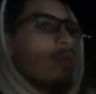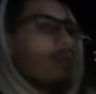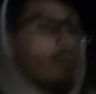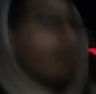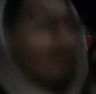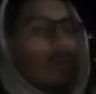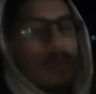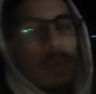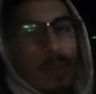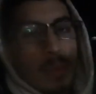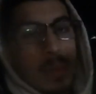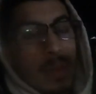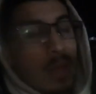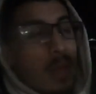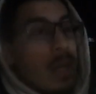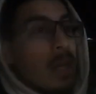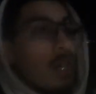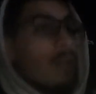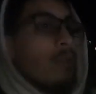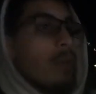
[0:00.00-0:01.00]
Don't remember.
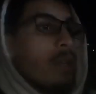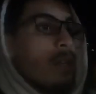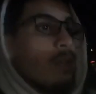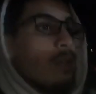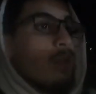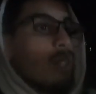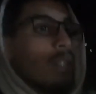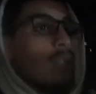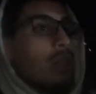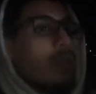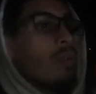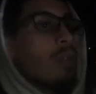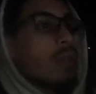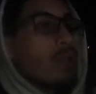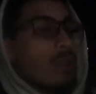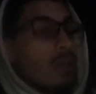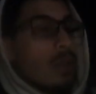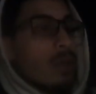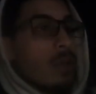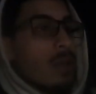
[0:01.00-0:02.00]
But anyways, it was
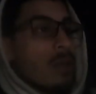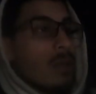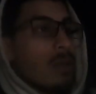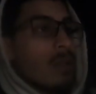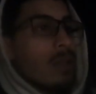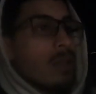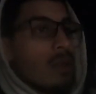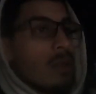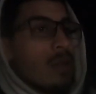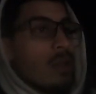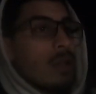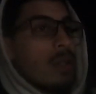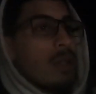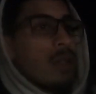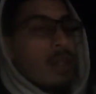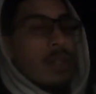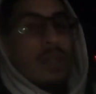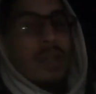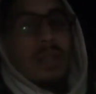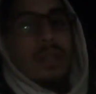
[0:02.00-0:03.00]
snowing.
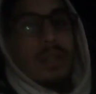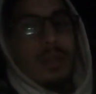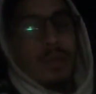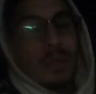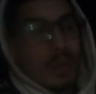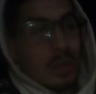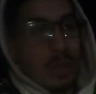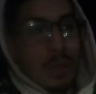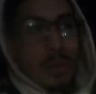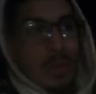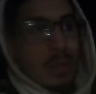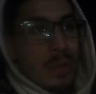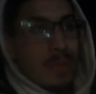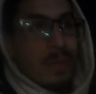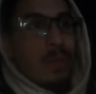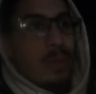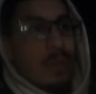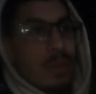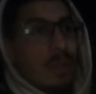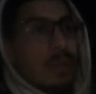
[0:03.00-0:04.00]
There was snow on the
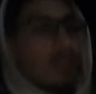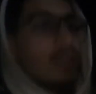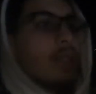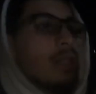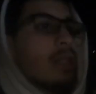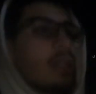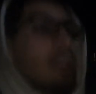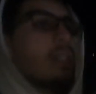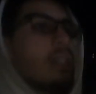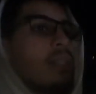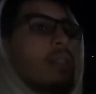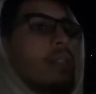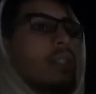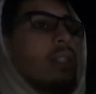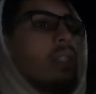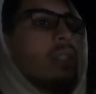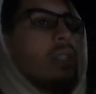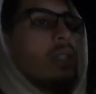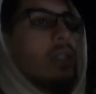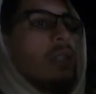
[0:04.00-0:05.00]
floor.
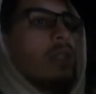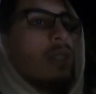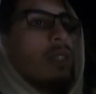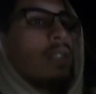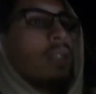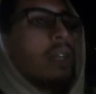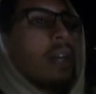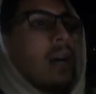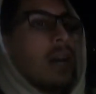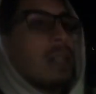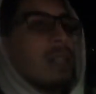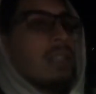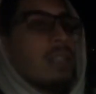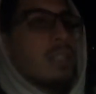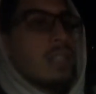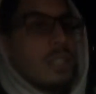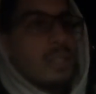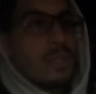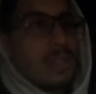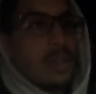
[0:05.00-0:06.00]
And I actually
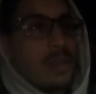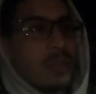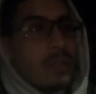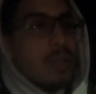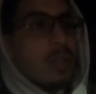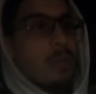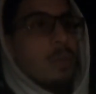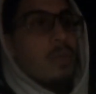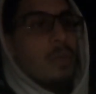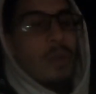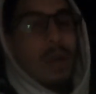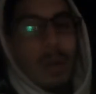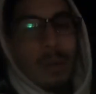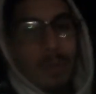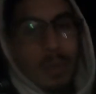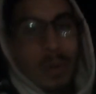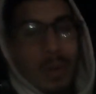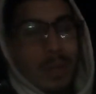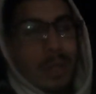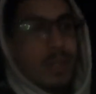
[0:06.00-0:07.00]
test drive this car before I
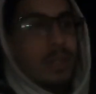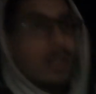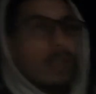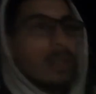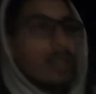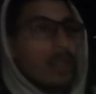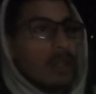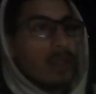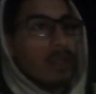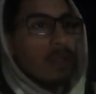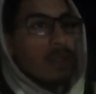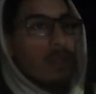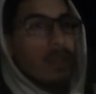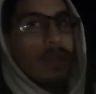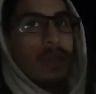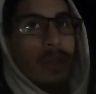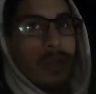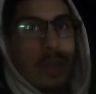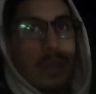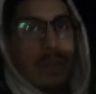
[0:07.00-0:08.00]
bought it in the
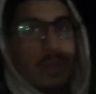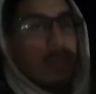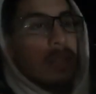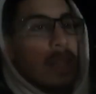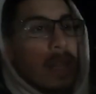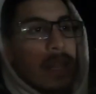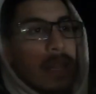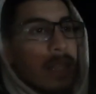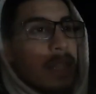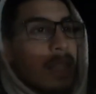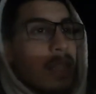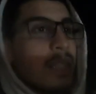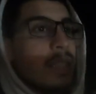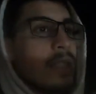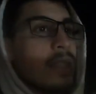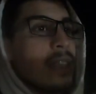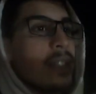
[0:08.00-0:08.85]
snow, and I was sliding it.